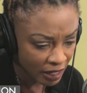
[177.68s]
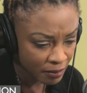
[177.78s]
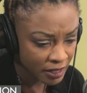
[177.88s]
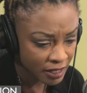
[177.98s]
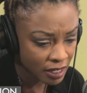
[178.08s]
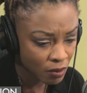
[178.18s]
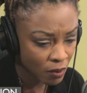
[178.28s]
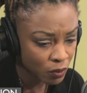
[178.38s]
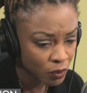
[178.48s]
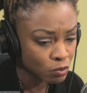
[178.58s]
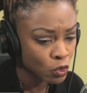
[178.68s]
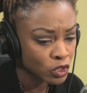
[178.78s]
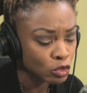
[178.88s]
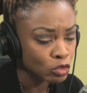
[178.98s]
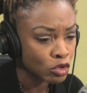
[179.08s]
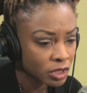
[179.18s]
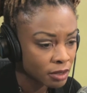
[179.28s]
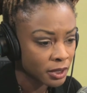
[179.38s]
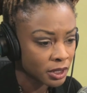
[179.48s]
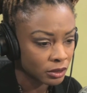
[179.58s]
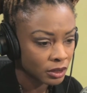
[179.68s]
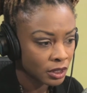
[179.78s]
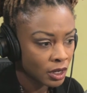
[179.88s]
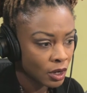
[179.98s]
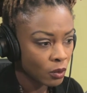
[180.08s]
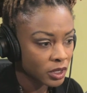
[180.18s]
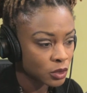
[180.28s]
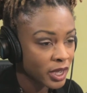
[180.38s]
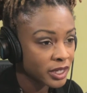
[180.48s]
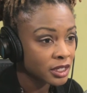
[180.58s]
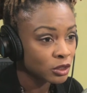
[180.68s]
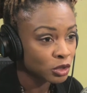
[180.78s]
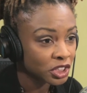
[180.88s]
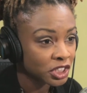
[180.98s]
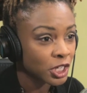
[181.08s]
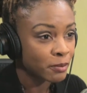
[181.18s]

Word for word: I would say what was most notable was when St. Lucia